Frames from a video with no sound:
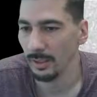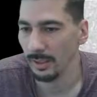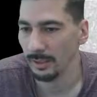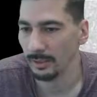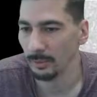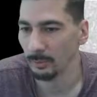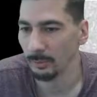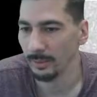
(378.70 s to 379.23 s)

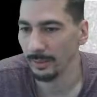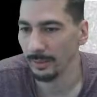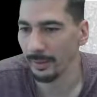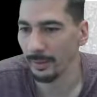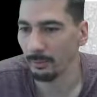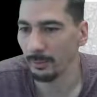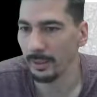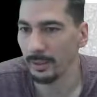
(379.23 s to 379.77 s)
and deal with it
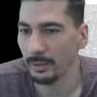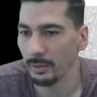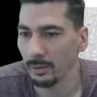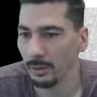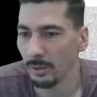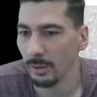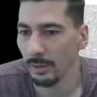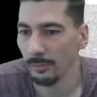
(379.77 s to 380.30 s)
that way.
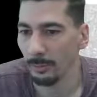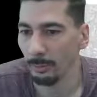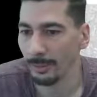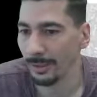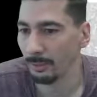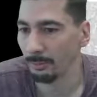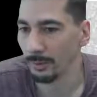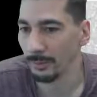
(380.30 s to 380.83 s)
If I want
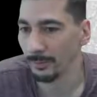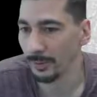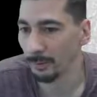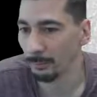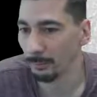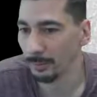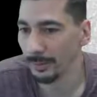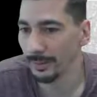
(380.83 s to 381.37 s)
to get rid of it
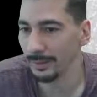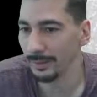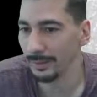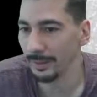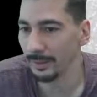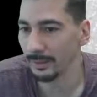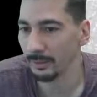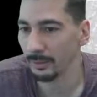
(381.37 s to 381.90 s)

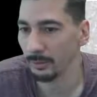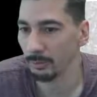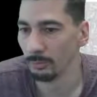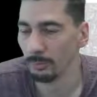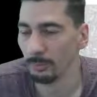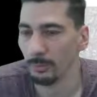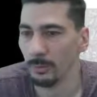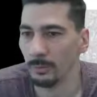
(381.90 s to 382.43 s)
completely, I can do
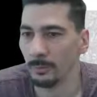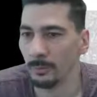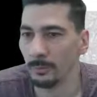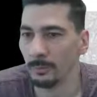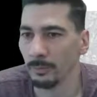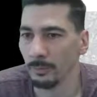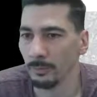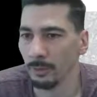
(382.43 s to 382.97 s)
remove
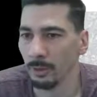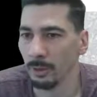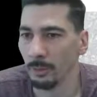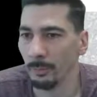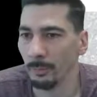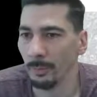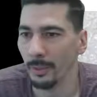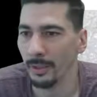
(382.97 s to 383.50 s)
from
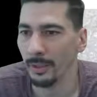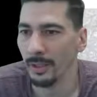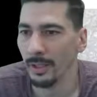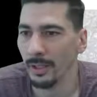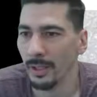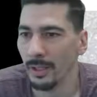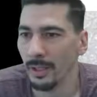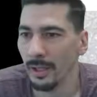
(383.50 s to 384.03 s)
Chrome, but
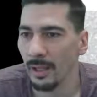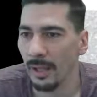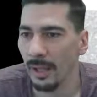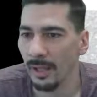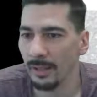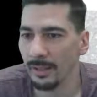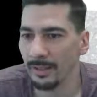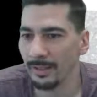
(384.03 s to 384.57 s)

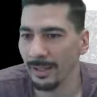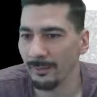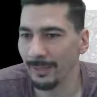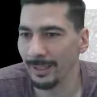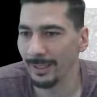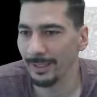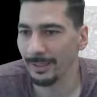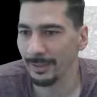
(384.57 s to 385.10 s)
I like
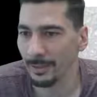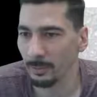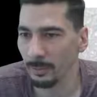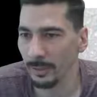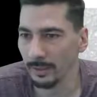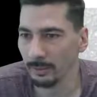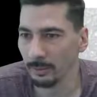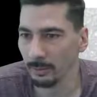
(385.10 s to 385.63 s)
navigating this
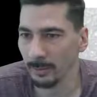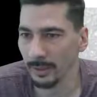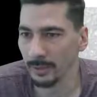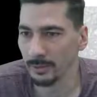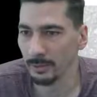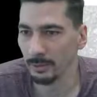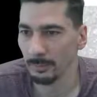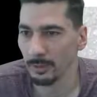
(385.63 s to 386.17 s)
way a little better.
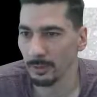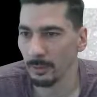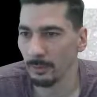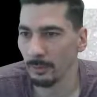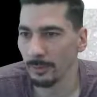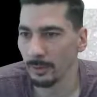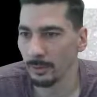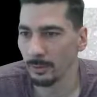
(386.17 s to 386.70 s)
So I'm going to go
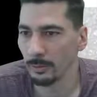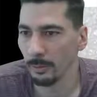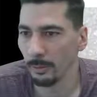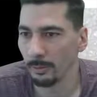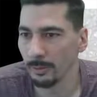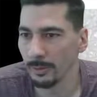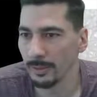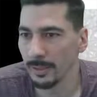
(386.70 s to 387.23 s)
over here to the
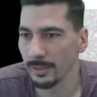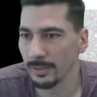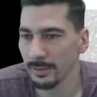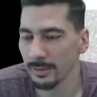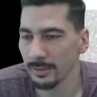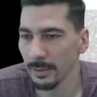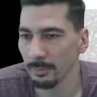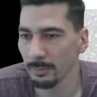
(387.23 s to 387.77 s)
three dots
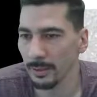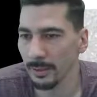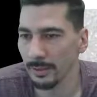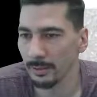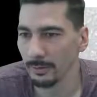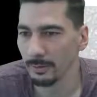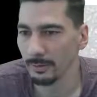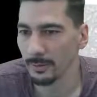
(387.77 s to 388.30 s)
at the top right,
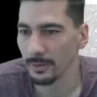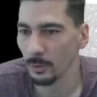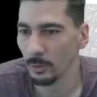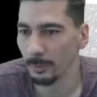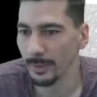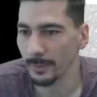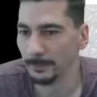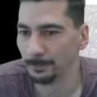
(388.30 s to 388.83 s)
the little
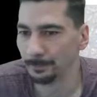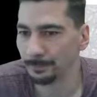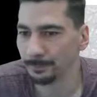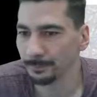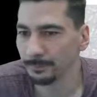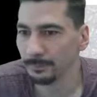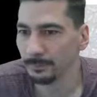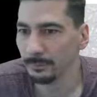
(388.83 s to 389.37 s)
snowman.
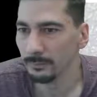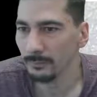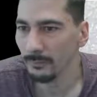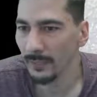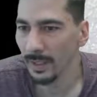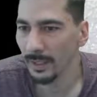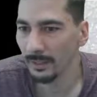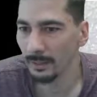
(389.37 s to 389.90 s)

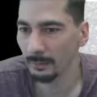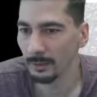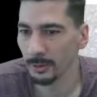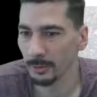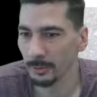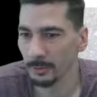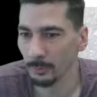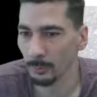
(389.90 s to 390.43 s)
And now I'm
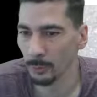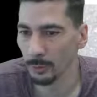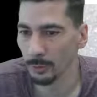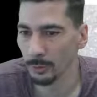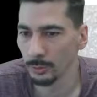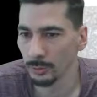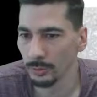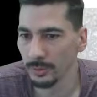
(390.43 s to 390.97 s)
going to go to more
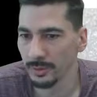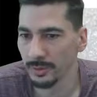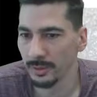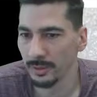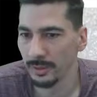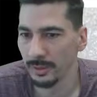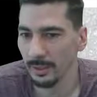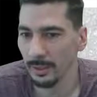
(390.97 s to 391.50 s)
tools.
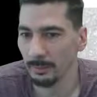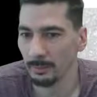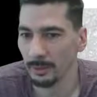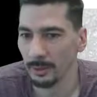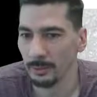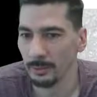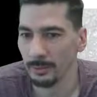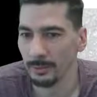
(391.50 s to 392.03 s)
I'm going
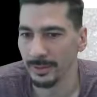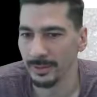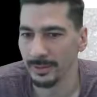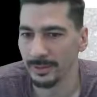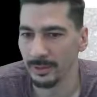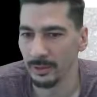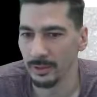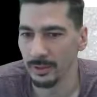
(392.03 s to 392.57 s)
to go to
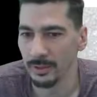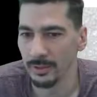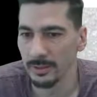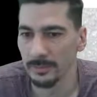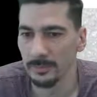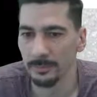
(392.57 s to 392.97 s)
extensions.